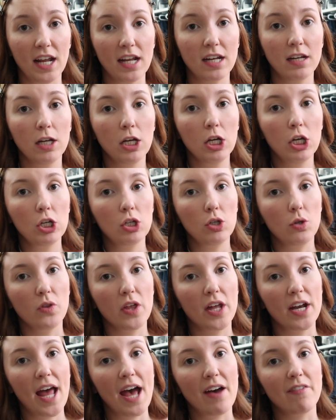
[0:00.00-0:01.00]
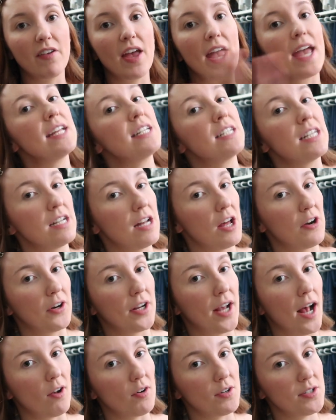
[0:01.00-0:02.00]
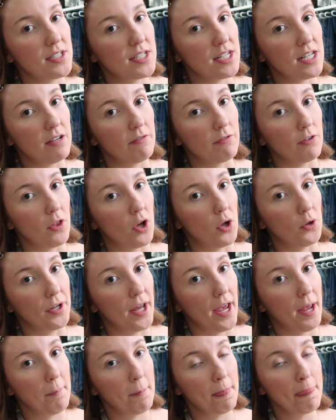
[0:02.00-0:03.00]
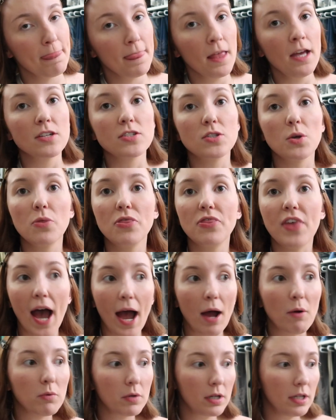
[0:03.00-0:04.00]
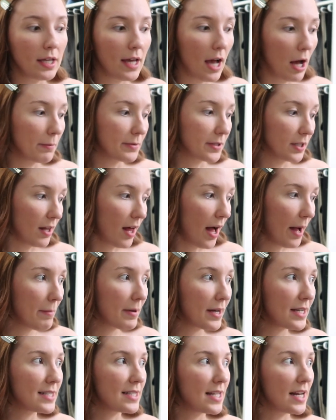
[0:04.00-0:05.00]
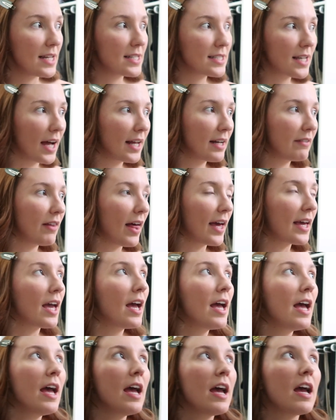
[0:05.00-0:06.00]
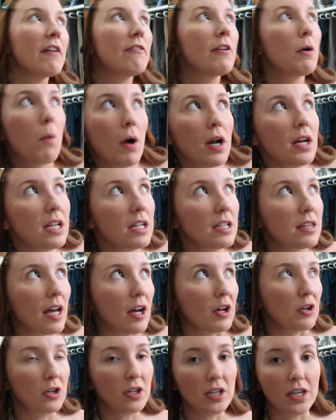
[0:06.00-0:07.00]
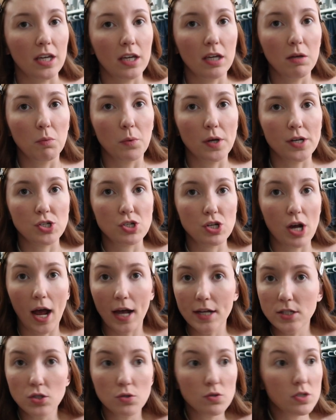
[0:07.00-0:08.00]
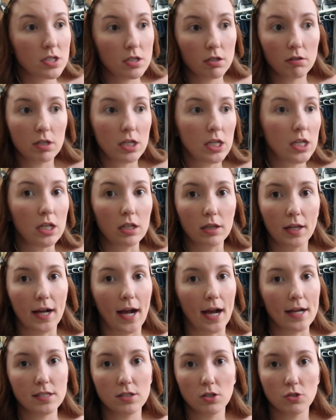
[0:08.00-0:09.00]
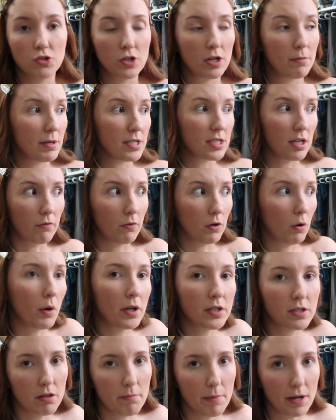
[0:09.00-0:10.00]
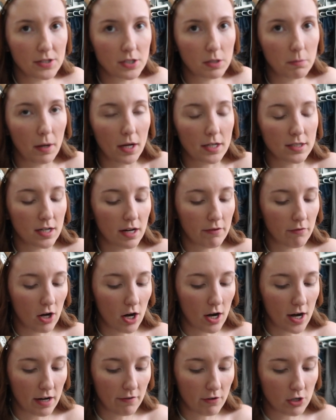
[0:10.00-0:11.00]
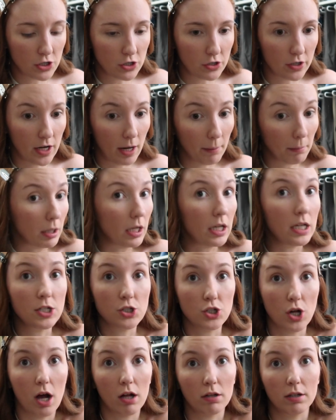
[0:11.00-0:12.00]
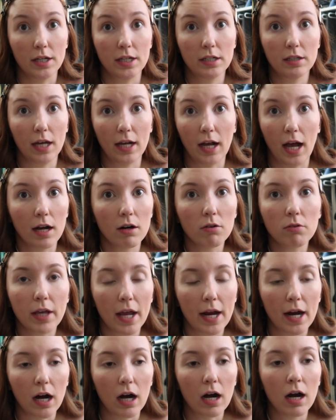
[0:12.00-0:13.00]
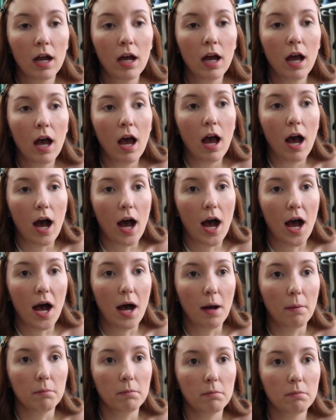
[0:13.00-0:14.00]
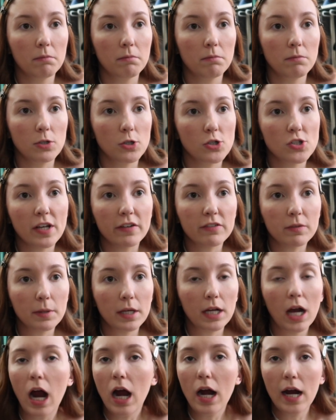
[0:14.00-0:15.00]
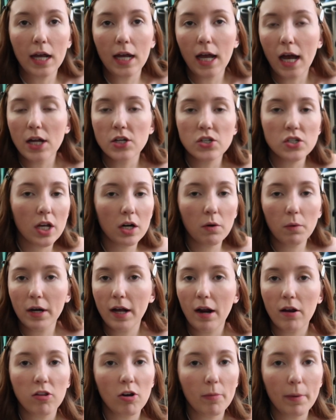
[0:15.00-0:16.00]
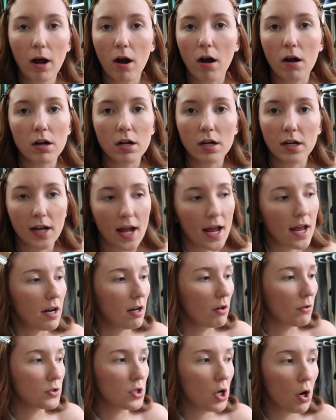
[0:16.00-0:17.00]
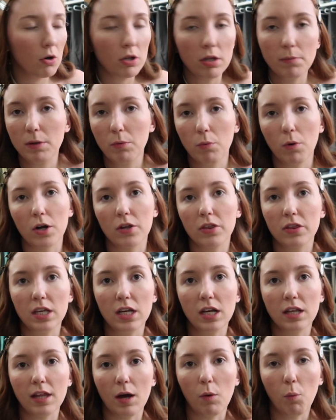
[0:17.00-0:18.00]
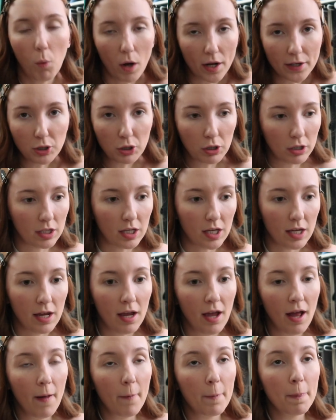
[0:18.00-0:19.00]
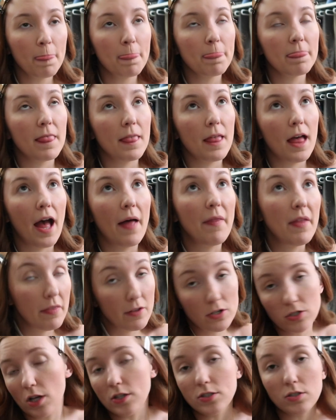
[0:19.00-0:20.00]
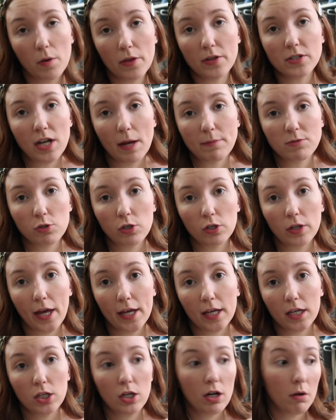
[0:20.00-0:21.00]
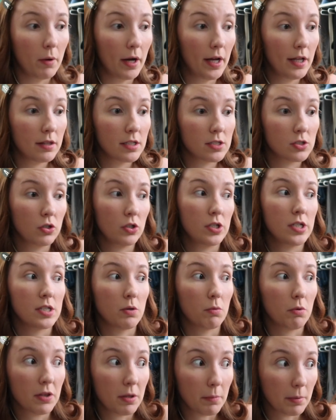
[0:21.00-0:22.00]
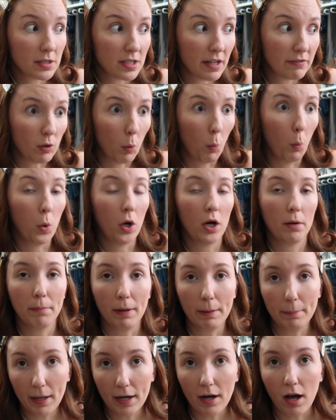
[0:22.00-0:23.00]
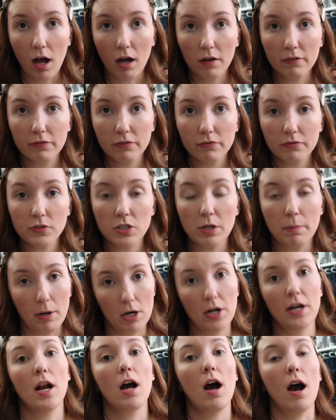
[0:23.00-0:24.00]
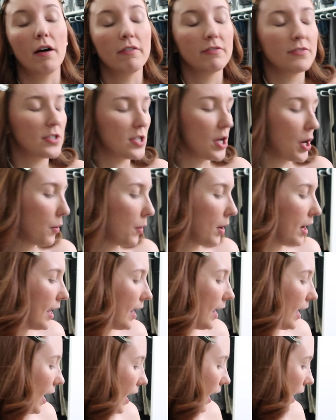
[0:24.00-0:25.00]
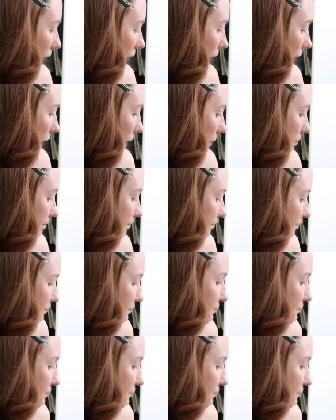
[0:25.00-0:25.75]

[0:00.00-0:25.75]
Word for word: in, you then have 1800 calories to eat for the whole day. So that really helps a lot because then it's kind of like, if I wanna eat that cookie, which I do still eat, like I still treat myself, we're going to the melting pot tonight for our anniversary and I'm gonna eat chocolate, like I don't care. Um, you just have to be like, all right, I just gotta work out a little bit harder today and it'll totally be worth eating that one cookie and then there's also other times where you're like, you know what, this cookie isn't worth it because I have to work my butt off to burn it off. So, um,